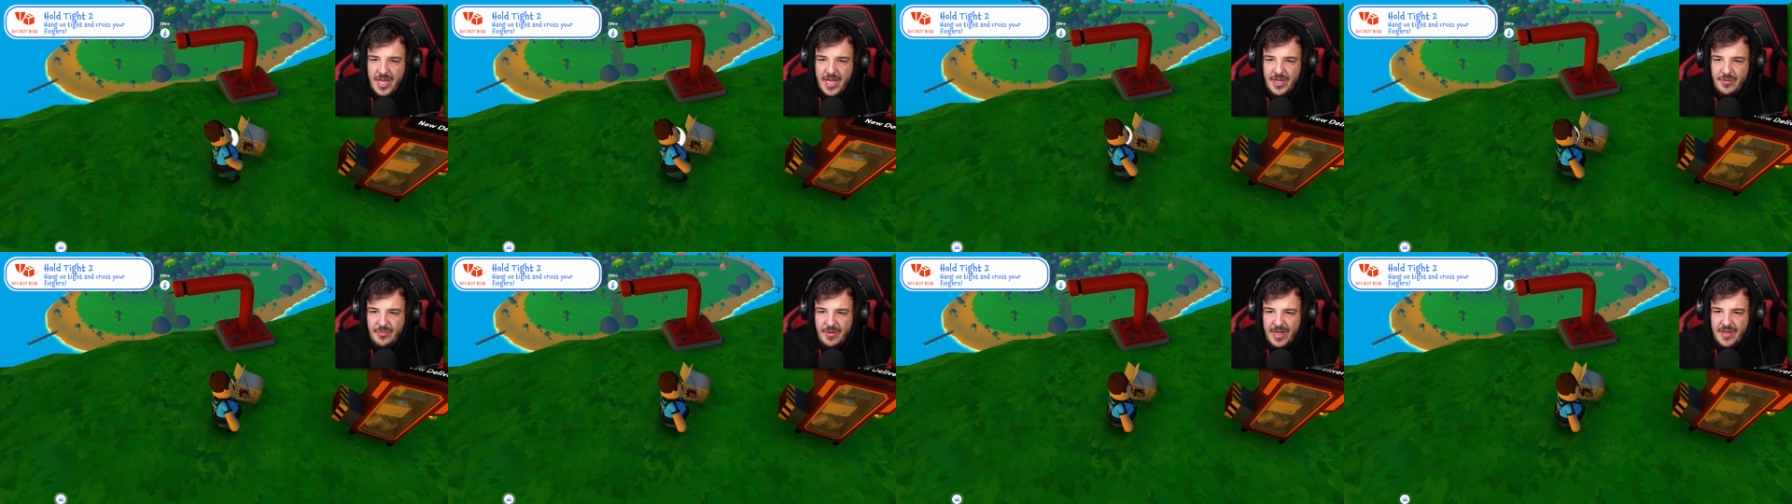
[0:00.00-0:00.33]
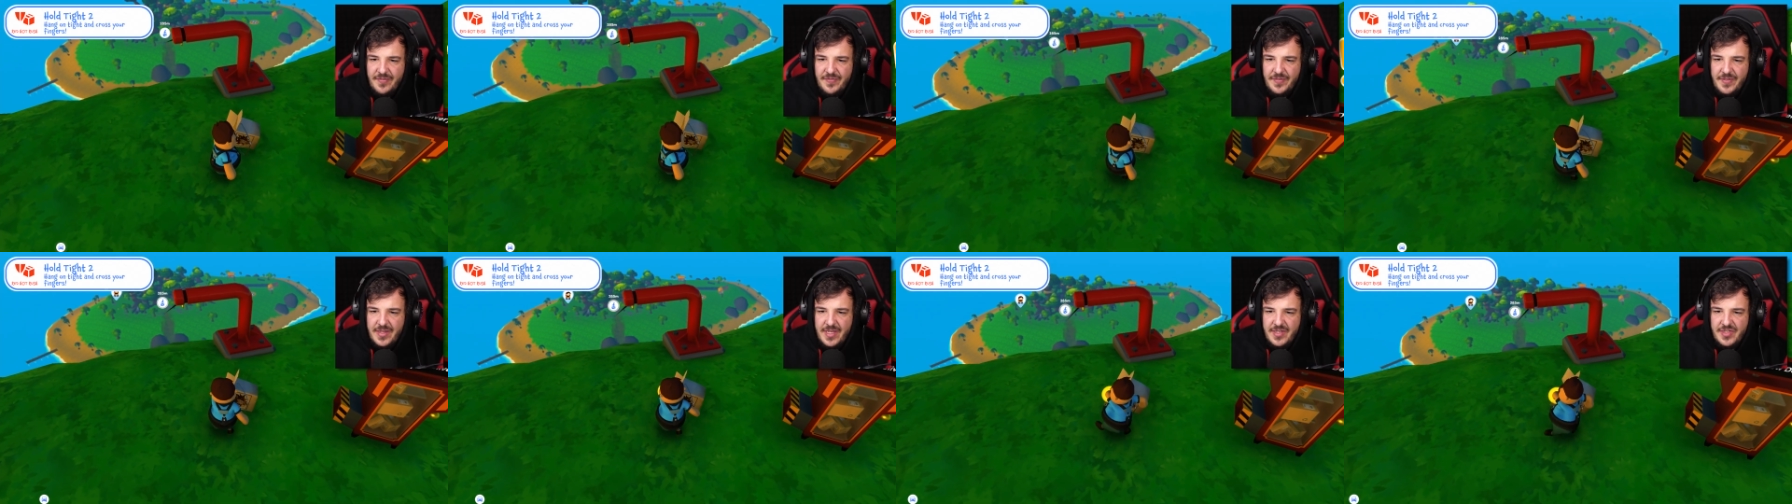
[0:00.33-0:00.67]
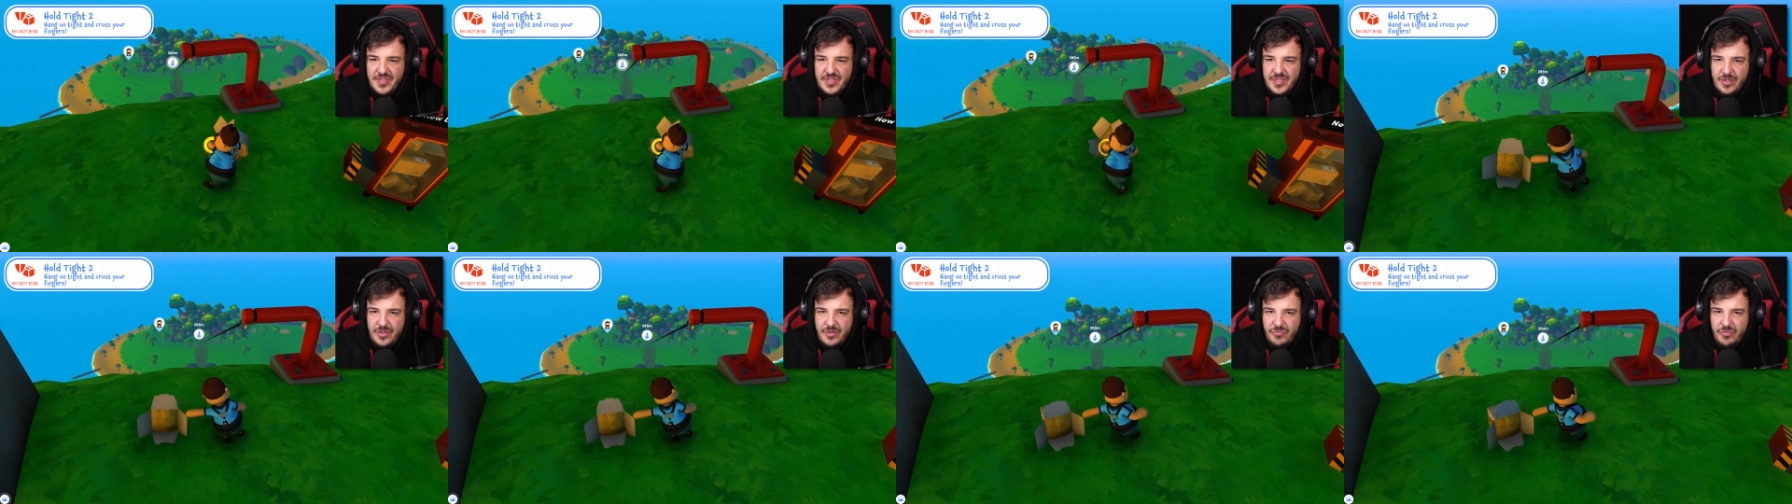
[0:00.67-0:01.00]
Are you ready for
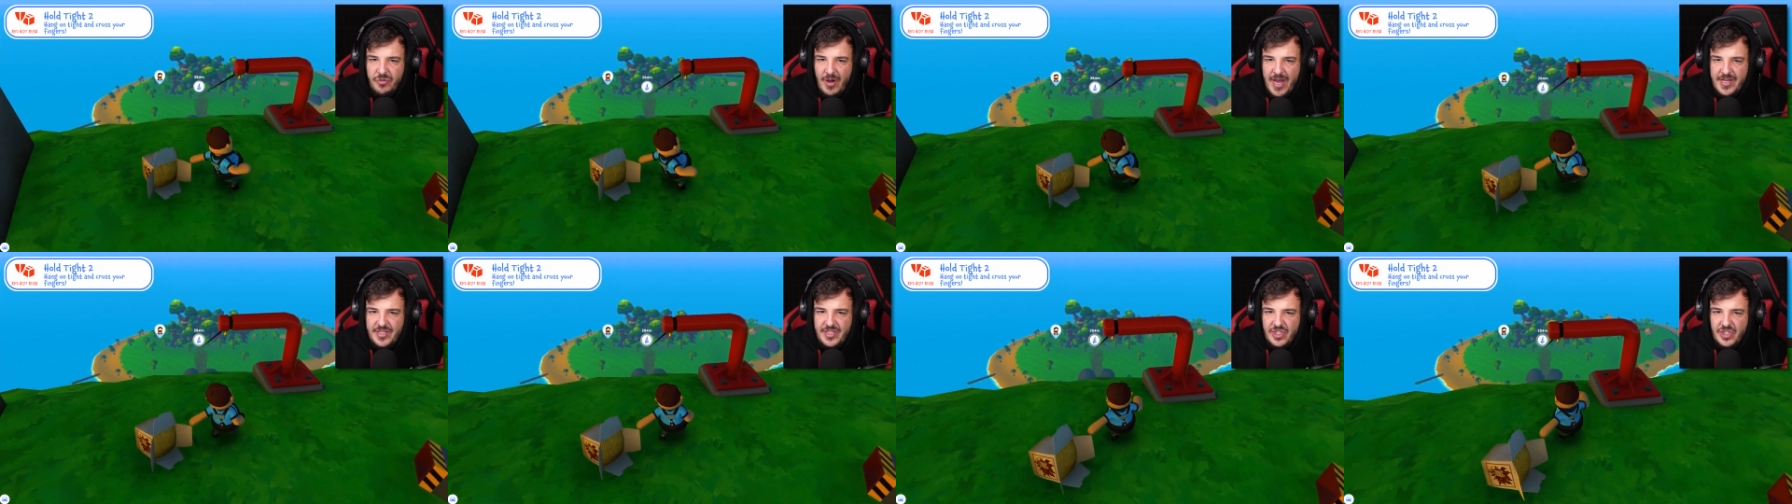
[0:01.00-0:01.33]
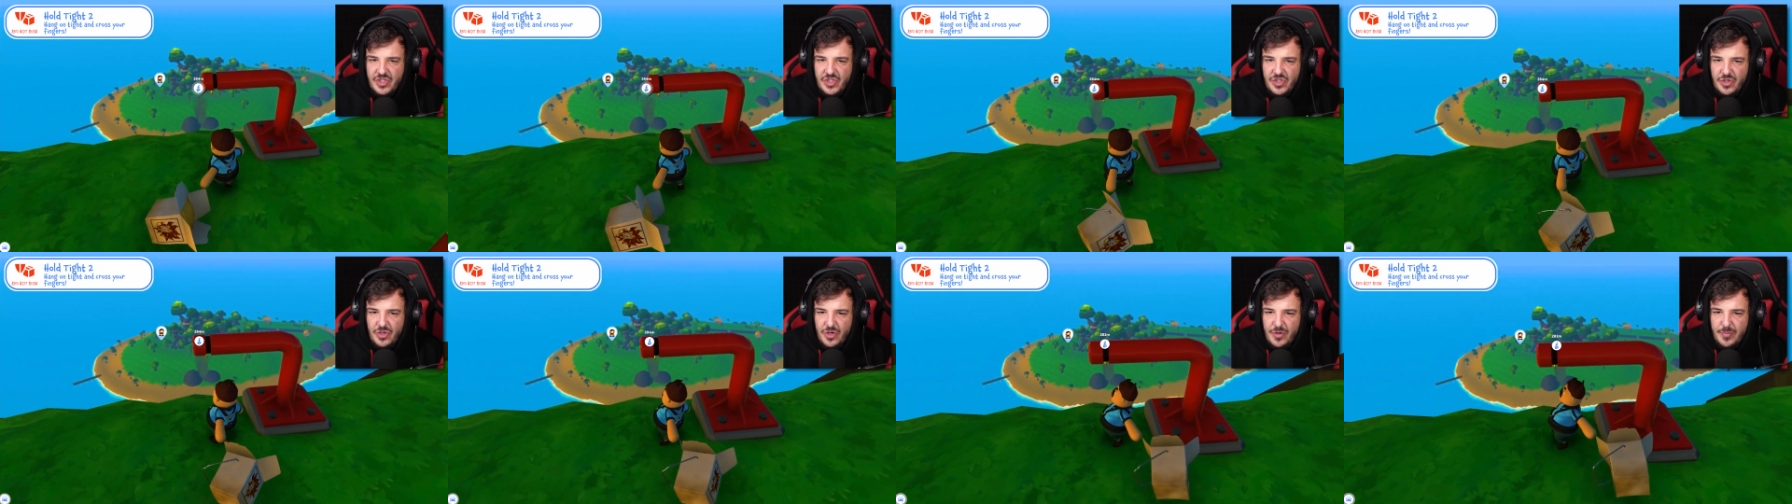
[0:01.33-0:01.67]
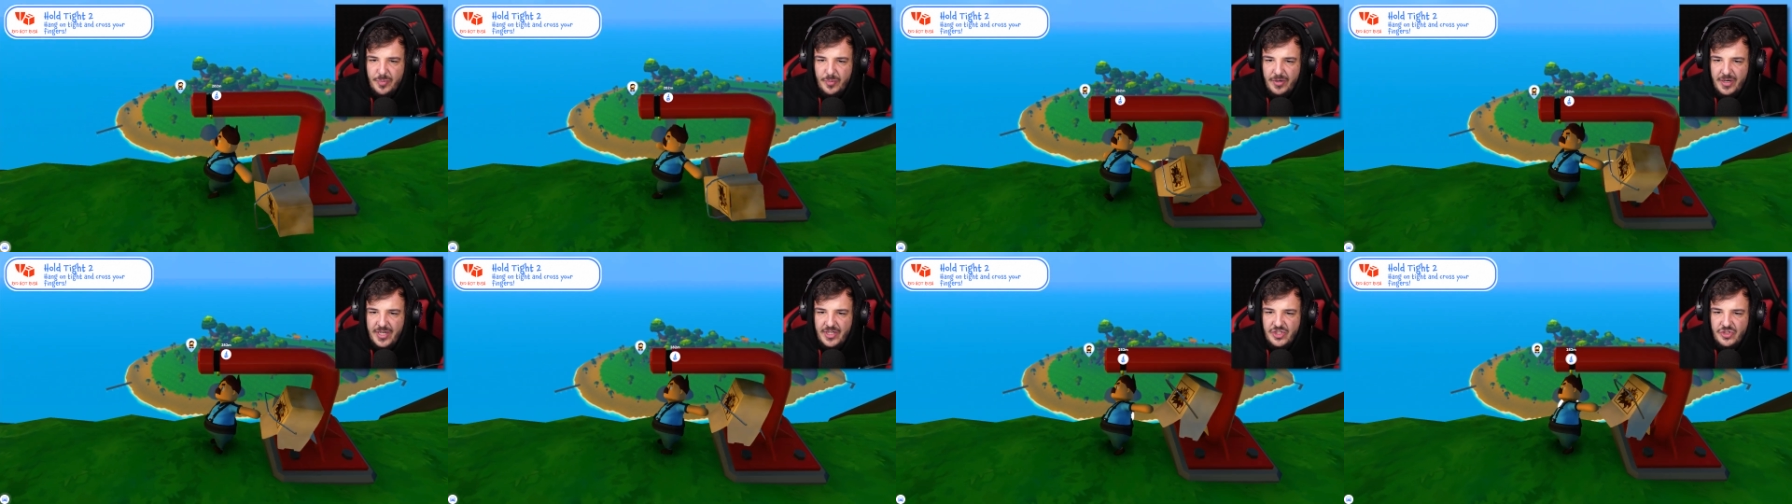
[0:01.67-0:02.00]
this? Greatest
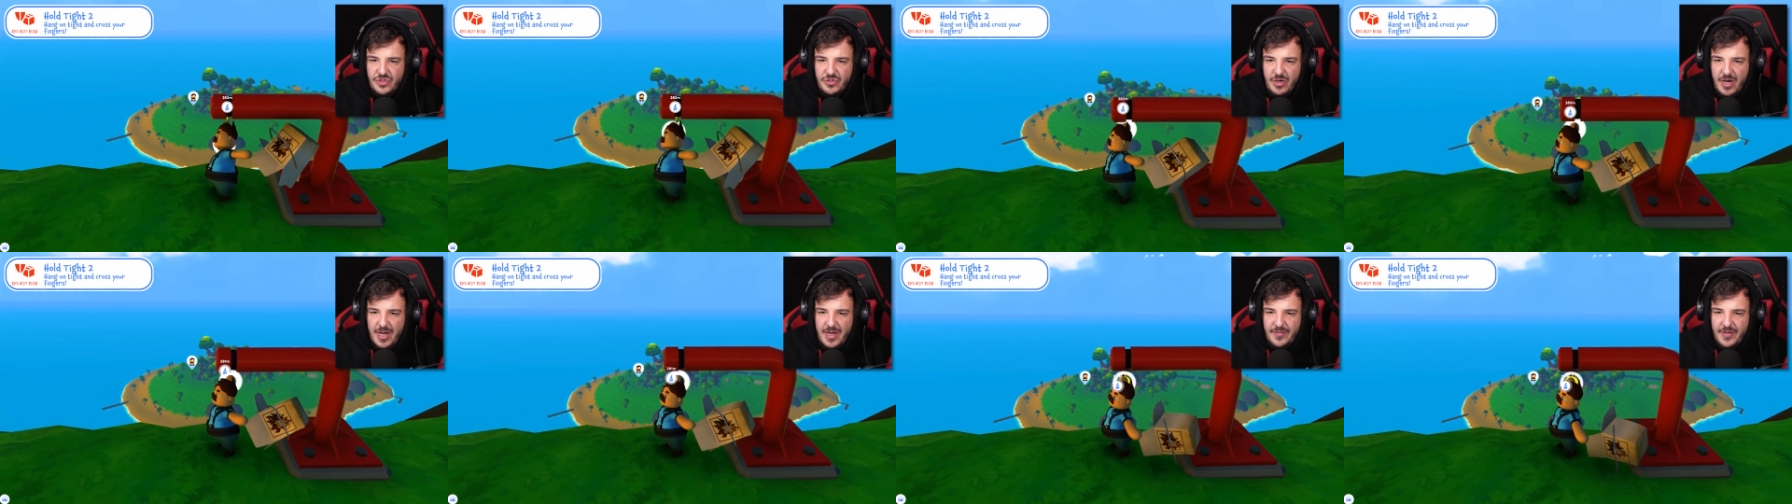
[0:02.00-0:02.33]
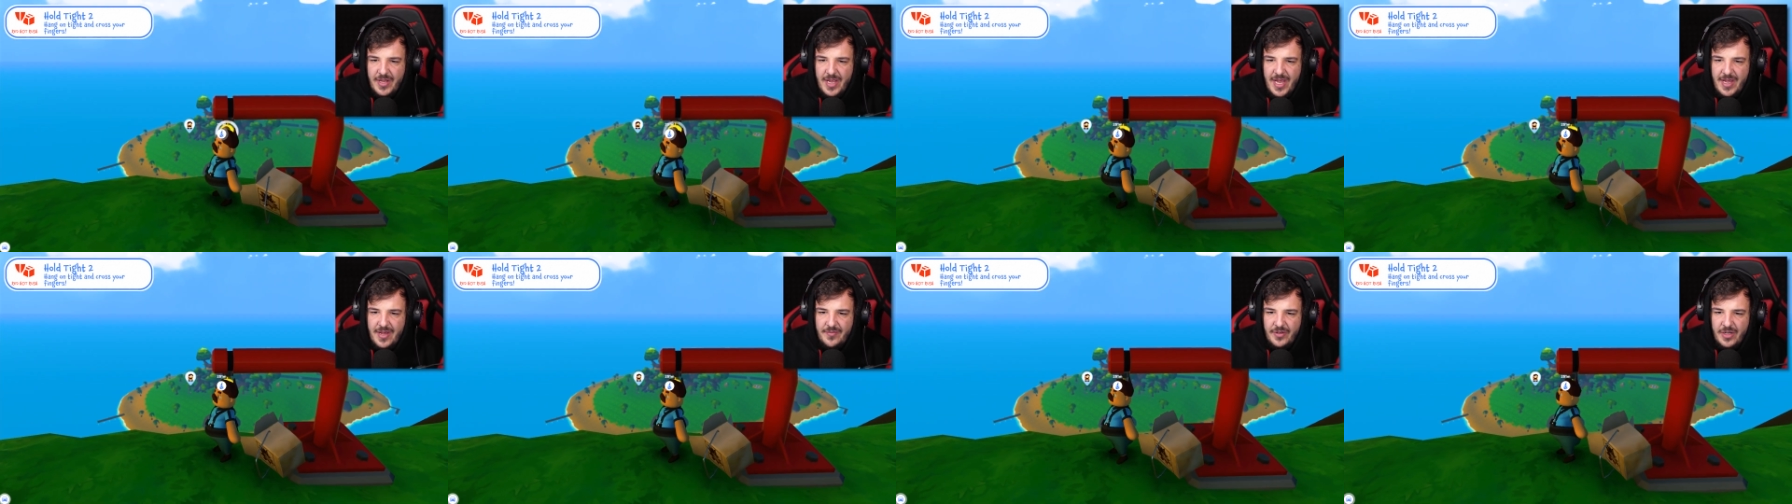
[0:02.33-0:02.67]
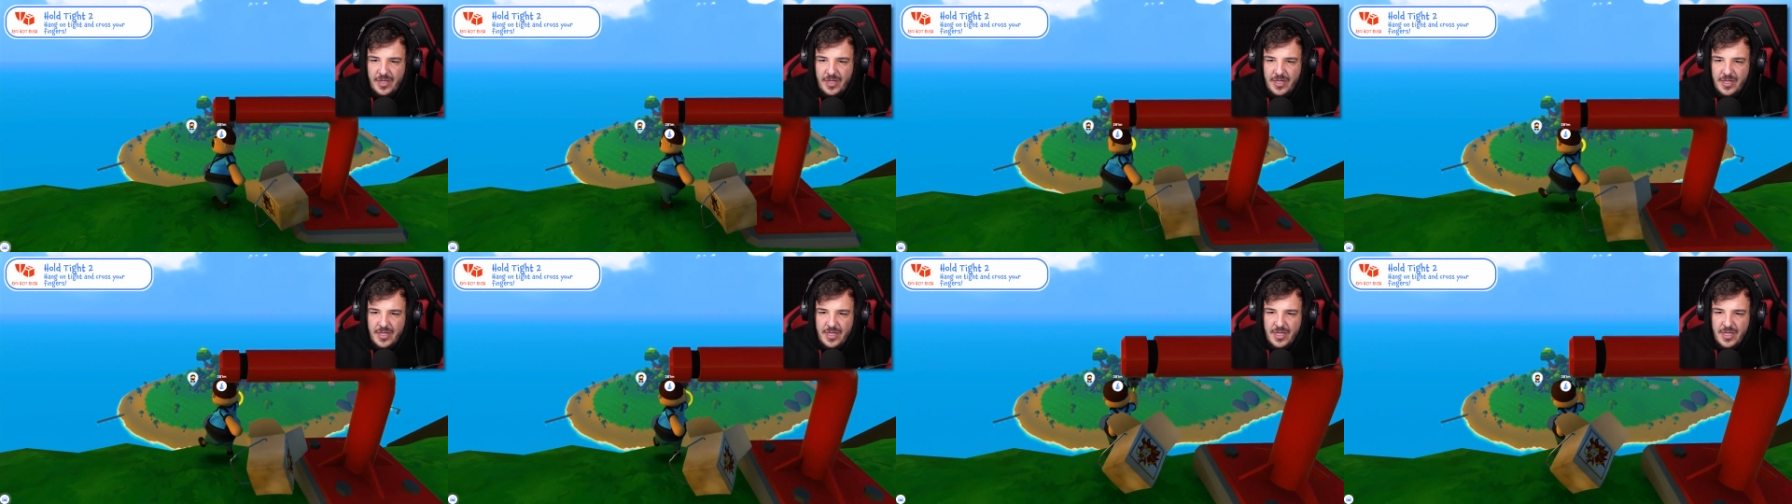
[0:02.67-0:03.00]
Uber Eats driver ever.